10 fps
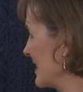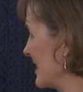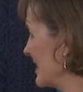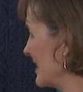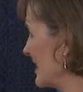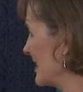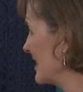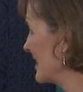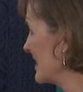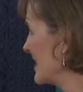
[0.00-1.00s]

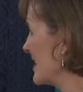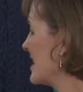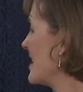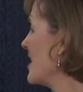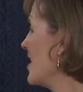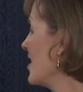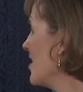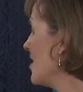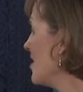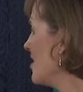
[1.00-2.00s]

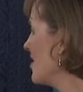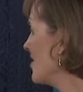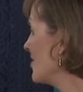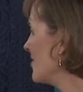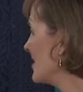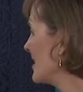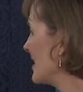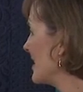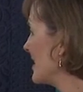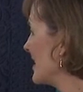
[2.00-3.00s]

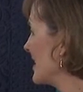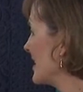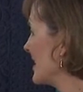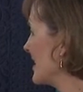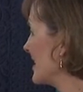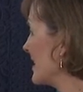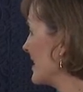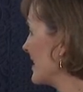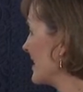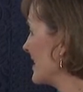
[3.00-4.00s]

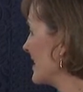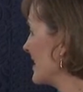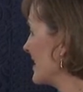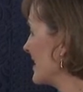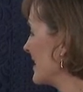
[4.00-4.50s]
This person isn't speaking.